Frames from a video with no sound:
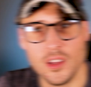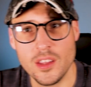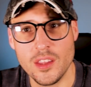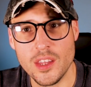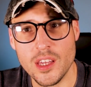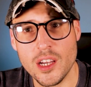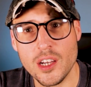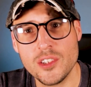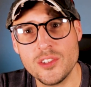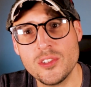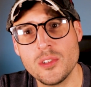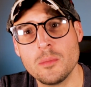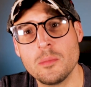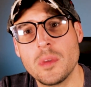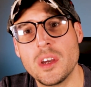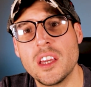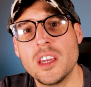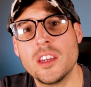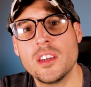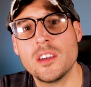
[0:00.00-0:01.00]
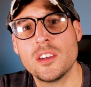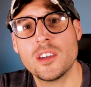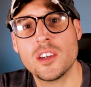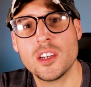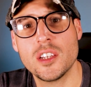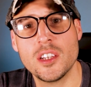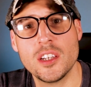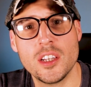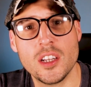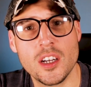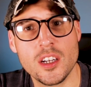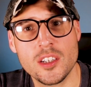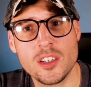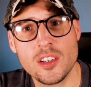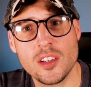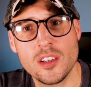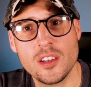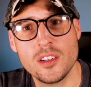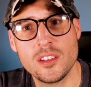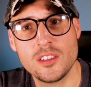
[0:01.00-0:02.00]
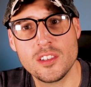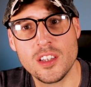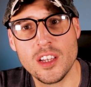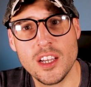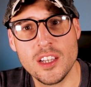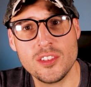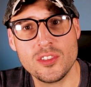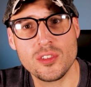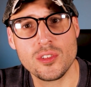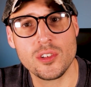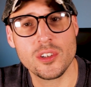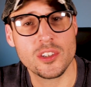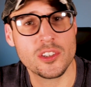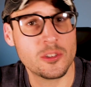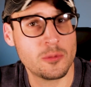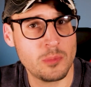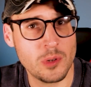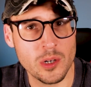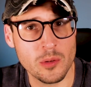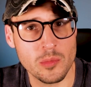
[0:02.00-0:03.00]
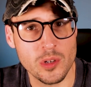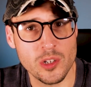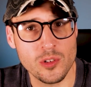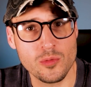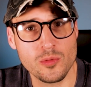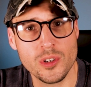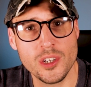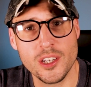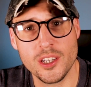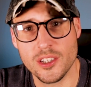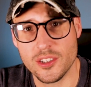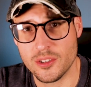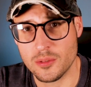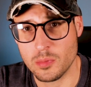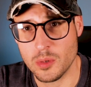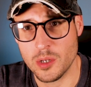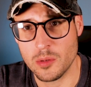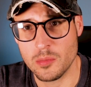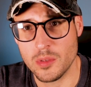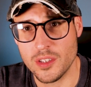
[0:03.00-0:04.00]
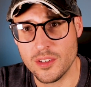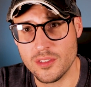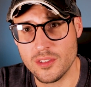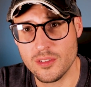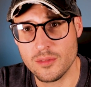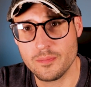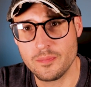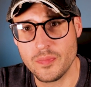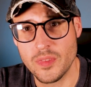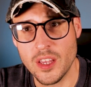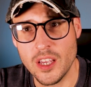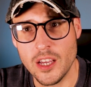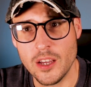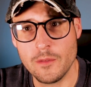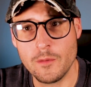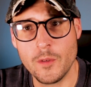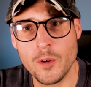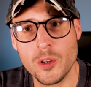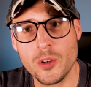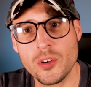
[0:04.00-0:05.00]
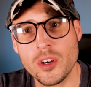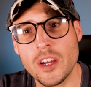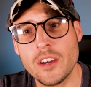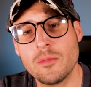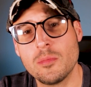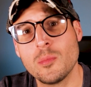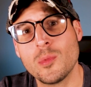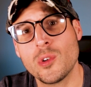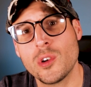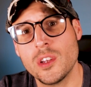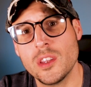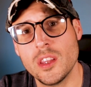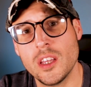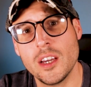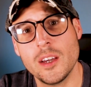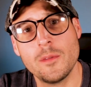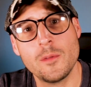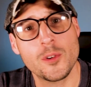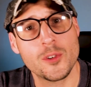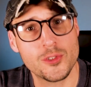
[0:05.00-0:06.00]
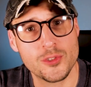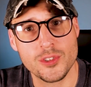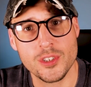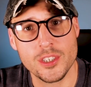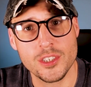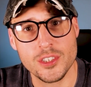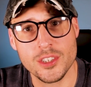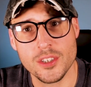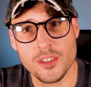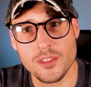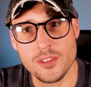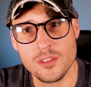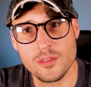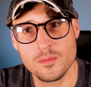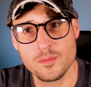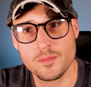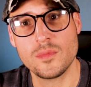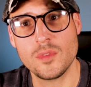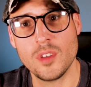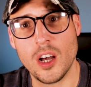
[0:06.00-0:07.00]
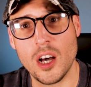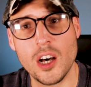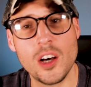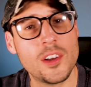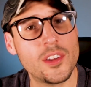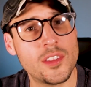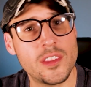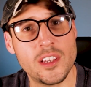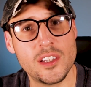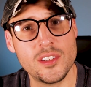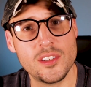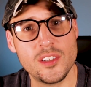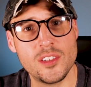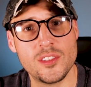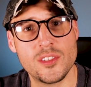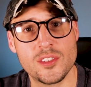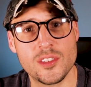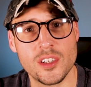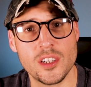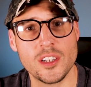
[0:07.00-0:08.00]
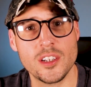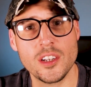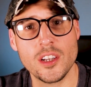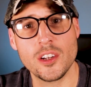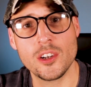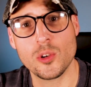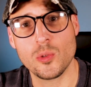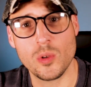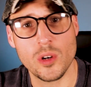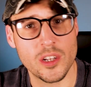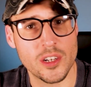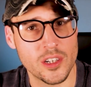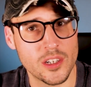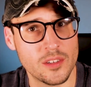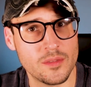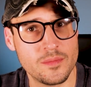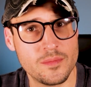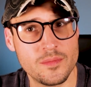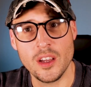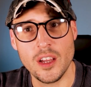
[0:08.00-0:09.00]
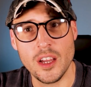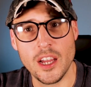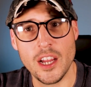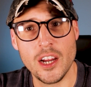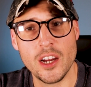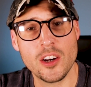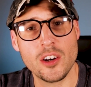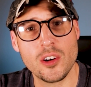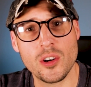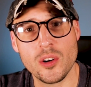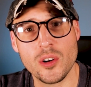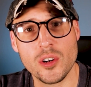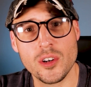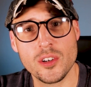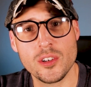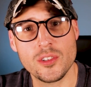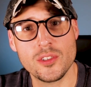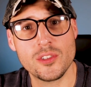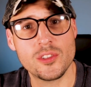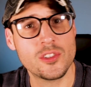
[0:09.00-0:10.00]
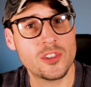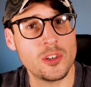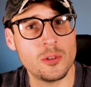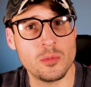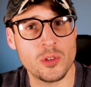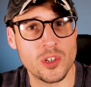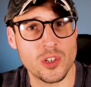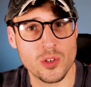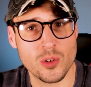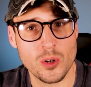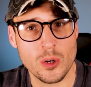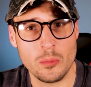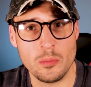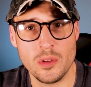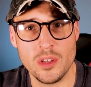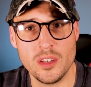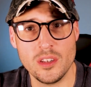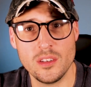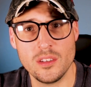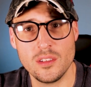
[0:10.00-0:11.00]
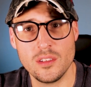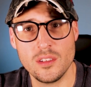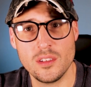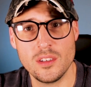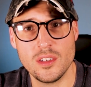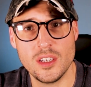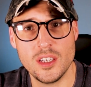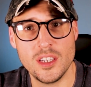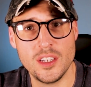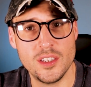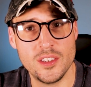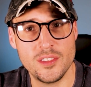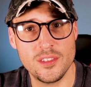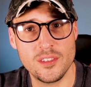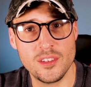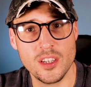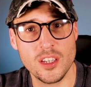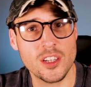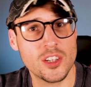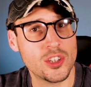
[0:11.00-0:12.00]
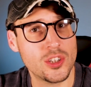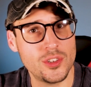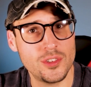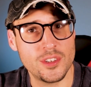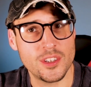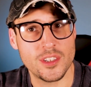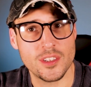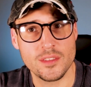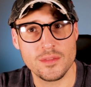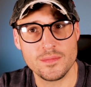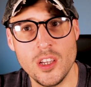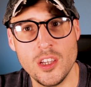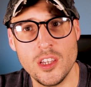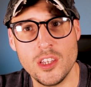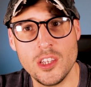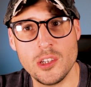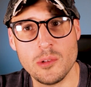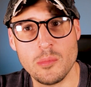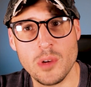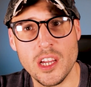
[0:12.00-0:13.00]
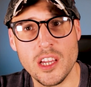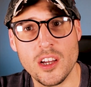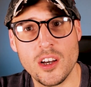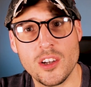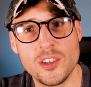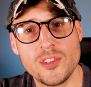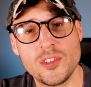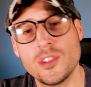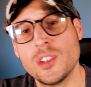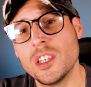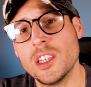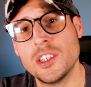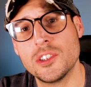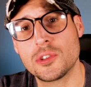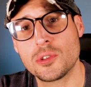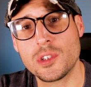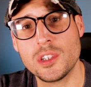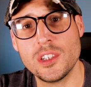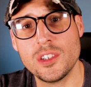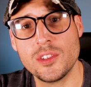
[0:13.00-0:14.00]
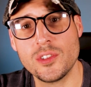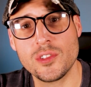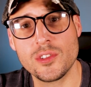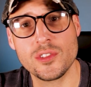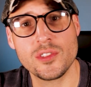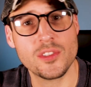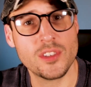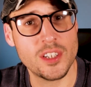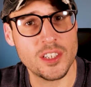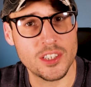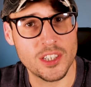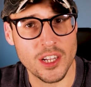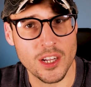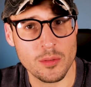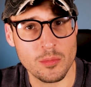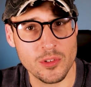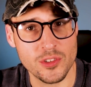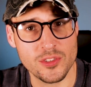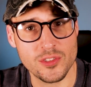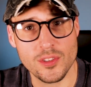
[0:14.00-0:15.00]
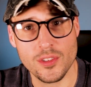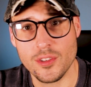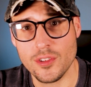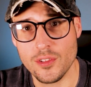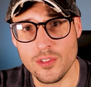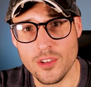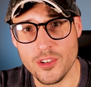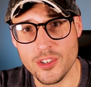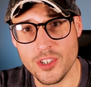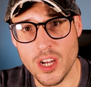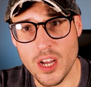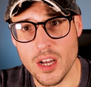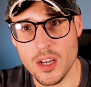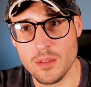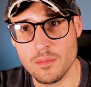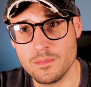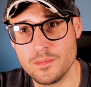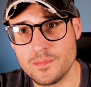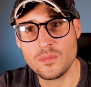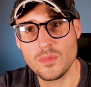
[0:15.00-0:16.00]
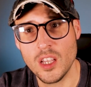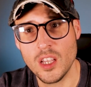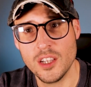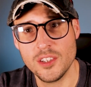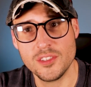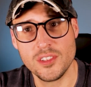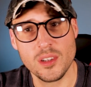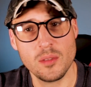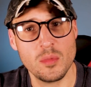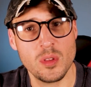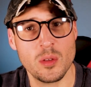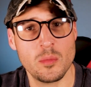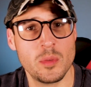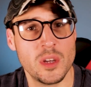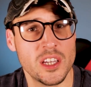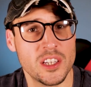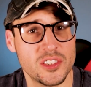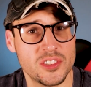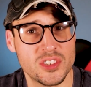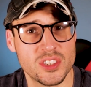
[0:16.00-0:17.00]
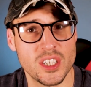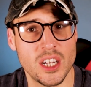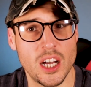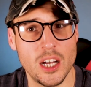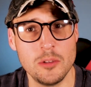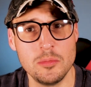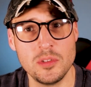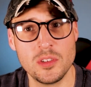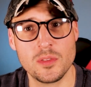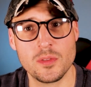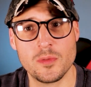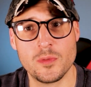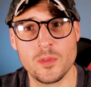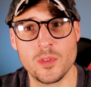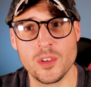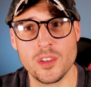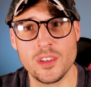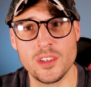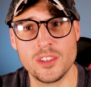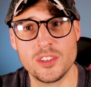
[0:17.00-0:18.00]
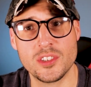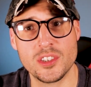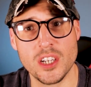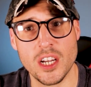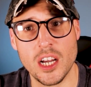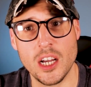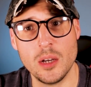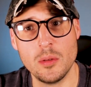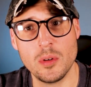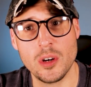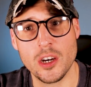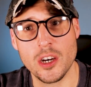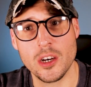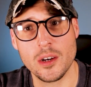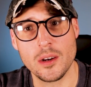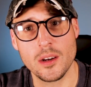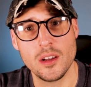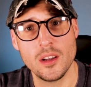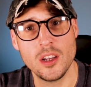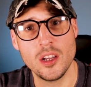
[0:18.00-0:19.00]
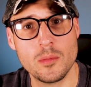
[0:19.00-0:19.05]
They also may conduct tests or rig experiments, and photograph marine life or structures. All of this is done underwater. Air or scuba equipment is included. You might also need drills or sledgehammers to do the job. Some of the biggest jobs for this job are